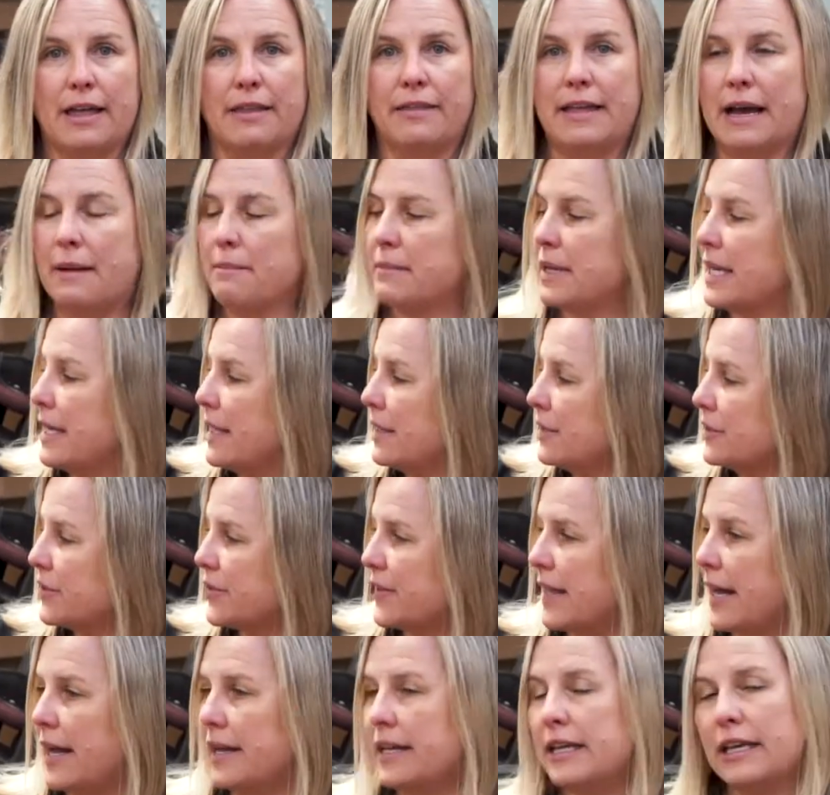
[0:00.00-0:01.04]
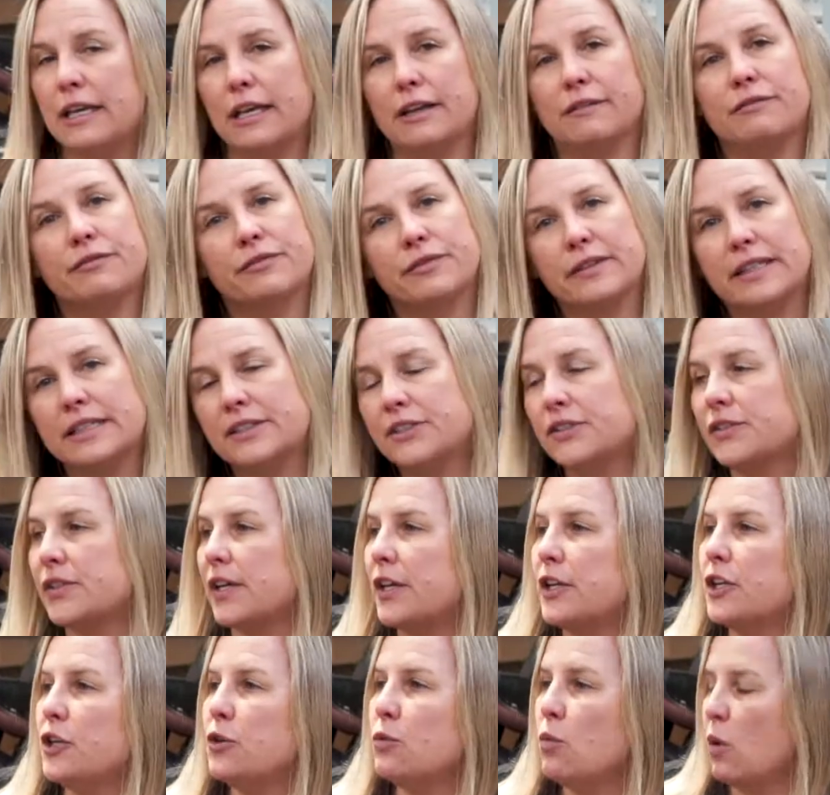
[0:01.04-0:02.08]
That means that if, let's
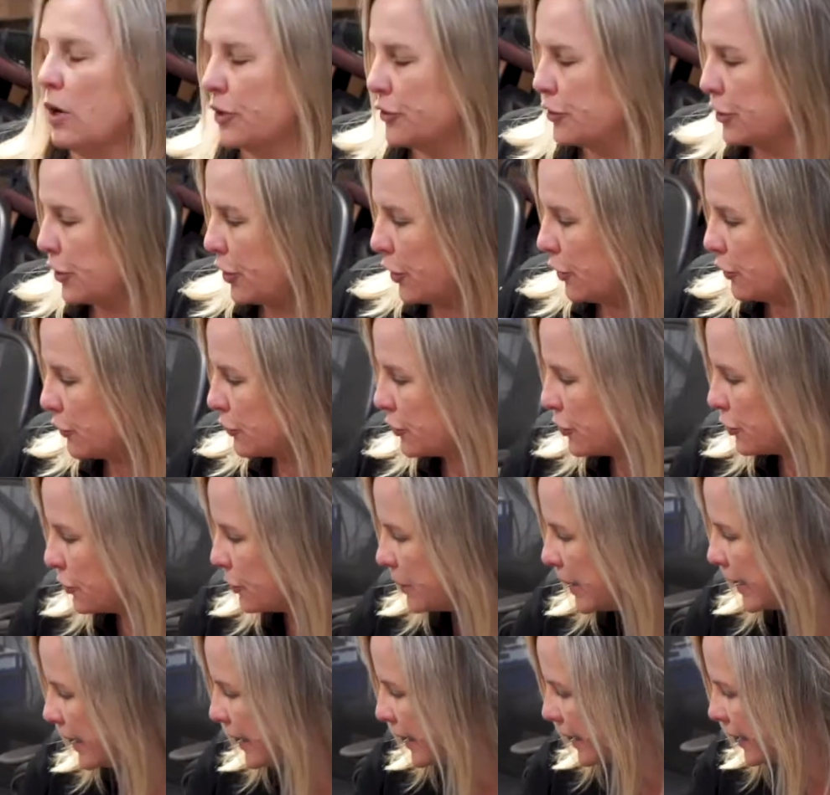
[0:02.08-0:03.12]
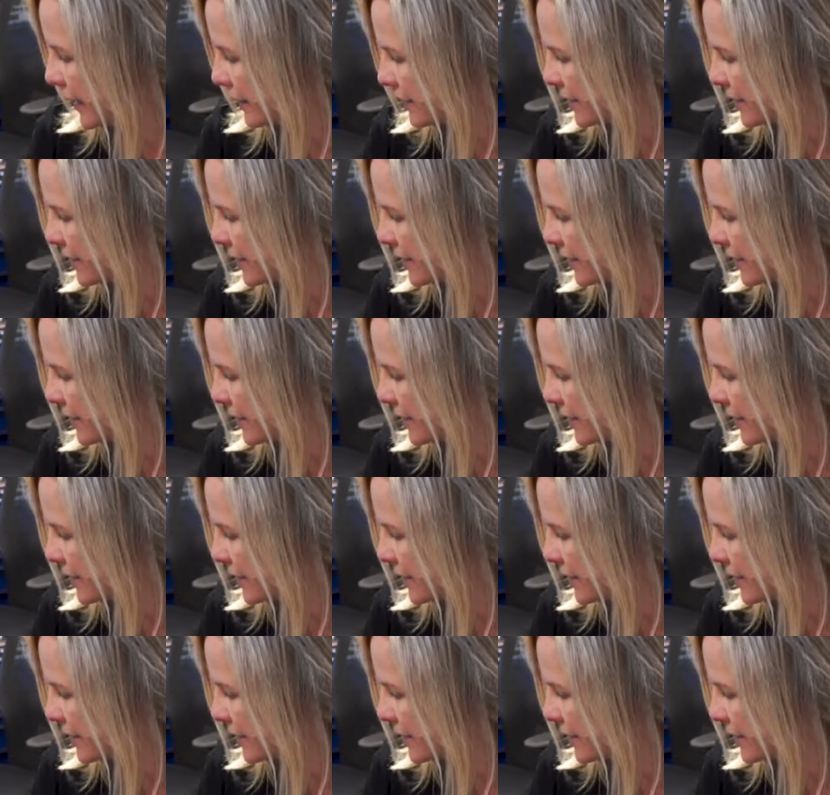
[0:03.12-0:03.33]
say you want to go to a